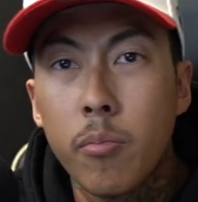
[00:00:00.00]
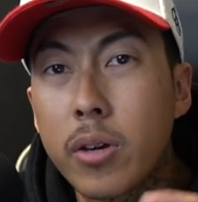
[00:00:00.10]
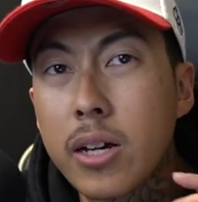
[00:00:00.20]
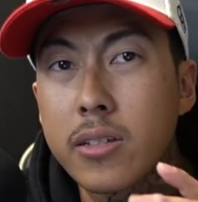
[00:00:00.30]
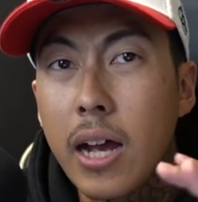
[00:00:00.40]

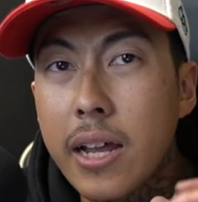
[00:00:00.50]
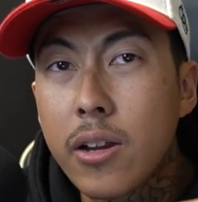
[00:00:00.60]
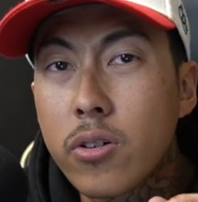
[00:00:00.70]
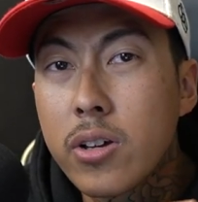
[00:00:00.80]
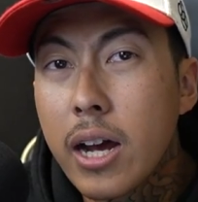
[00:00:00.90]
because I
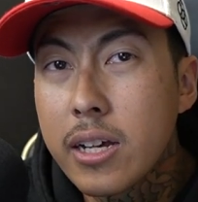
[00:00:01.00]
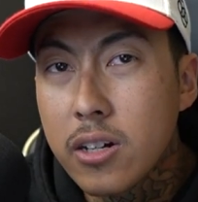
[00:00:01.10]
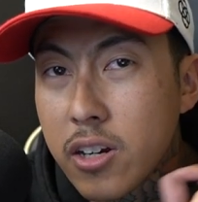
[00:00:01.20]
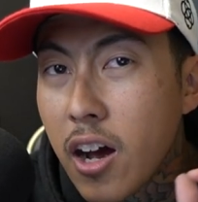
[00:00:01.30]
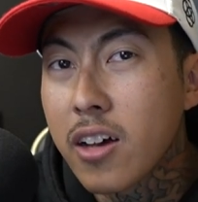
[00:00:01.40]
know you guys
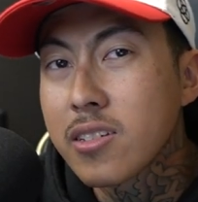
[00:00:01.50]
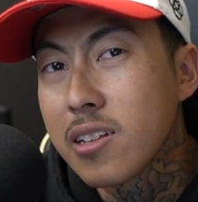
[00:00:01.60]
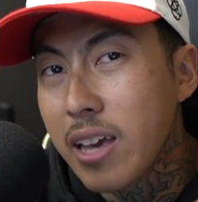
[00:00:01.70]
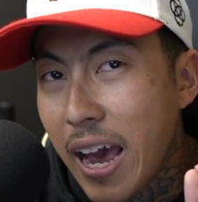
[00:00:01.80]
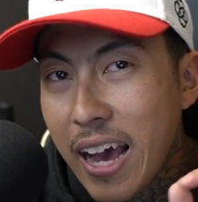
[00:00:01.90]
are
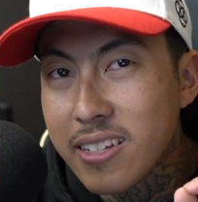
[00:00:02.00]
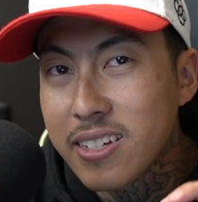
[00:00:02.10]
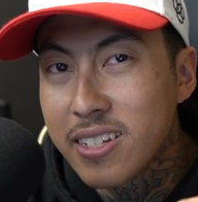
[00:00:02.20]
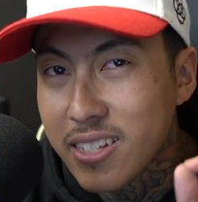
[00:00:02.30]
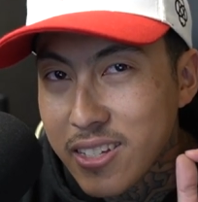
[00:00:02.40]
constantly
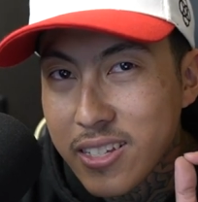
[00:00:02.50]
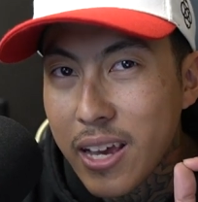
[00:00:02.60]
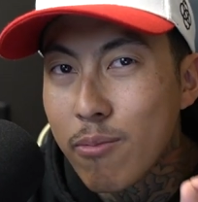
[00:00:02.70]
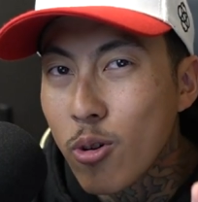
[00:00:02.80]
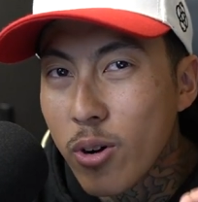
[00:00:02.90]
asking the
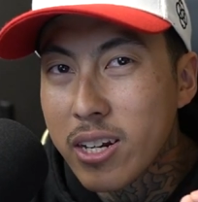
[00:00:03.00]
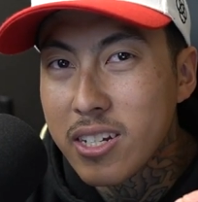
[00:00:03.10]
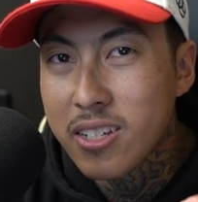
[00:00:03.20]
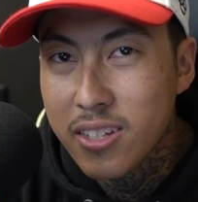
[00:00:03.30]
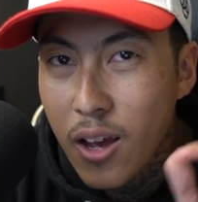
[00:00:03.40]
same
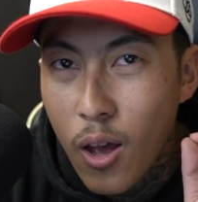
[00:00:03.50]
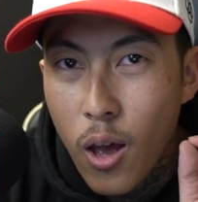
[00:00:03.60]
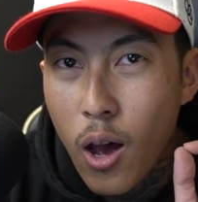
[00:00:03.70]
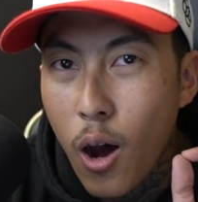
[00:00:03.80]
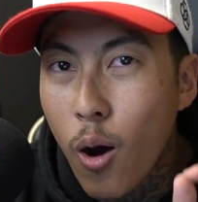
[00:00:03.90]
questions
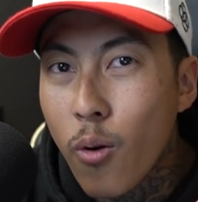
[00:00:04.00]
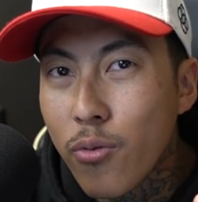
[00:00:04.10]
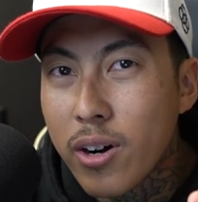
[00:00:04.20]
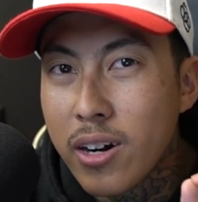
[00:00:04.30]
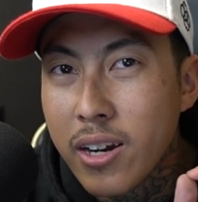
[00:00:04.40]

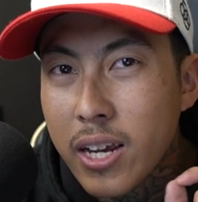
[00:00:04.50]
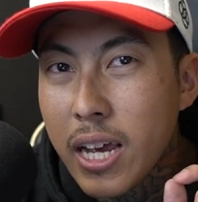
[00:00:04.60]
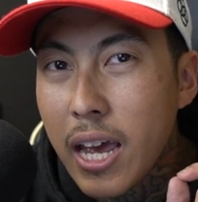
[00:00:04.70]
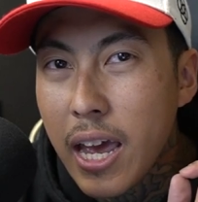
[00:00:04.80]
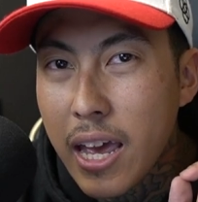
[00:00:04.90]
over
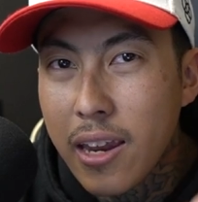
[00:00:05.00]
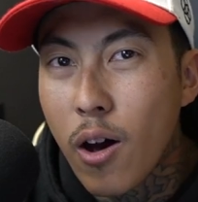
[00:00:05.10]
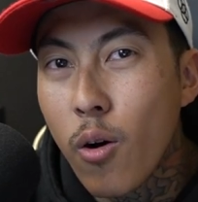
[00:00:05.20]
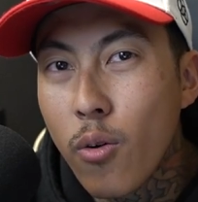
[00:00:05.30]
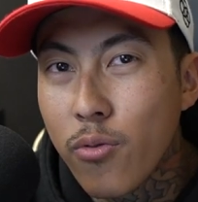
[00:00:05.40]
and
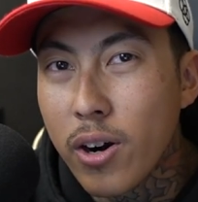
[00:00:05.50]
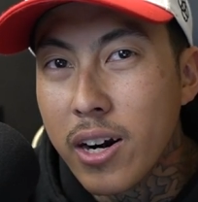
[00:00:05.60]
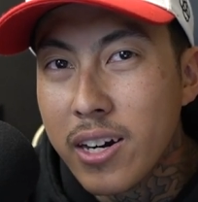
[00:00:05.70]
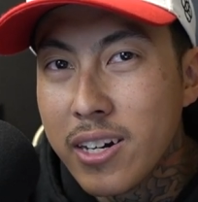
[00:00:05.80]
over.